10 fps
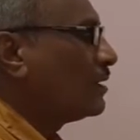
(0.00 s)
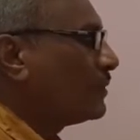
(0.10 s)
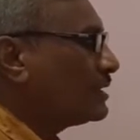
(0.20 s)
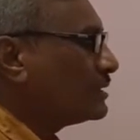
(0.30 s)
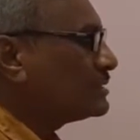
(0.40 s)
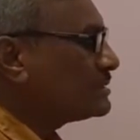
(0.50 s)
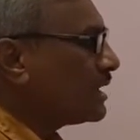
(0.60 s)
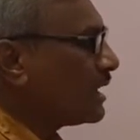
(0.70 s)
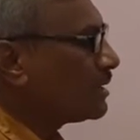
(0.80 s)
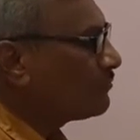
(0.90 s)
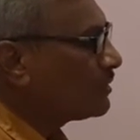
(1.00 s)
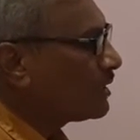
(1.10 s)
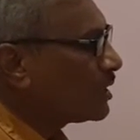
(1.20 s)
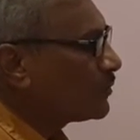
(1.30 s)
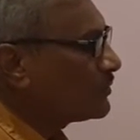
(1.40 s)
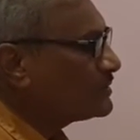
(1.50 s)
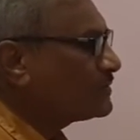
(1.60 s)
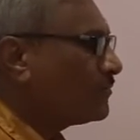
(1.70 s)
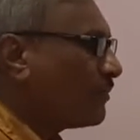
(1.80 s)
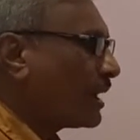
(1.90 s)
but it is the hard work of his
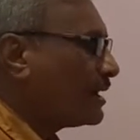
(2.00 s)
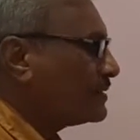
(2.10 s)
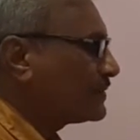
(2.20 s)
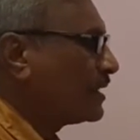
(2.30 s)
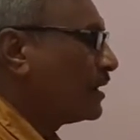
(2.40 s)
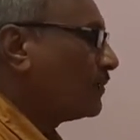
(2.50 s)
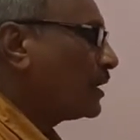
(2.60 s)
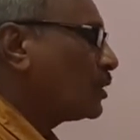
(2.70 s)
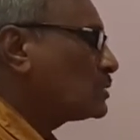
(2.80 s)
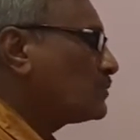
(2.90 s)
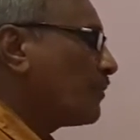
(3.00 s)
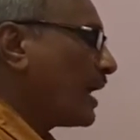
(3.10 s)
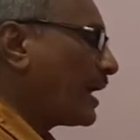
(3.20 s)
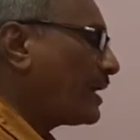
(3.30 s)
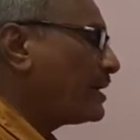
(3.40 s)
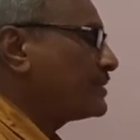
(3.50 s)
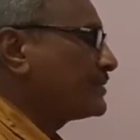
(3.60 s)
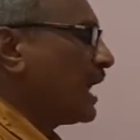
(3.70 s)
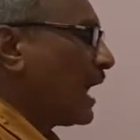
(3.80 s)
parents, because parents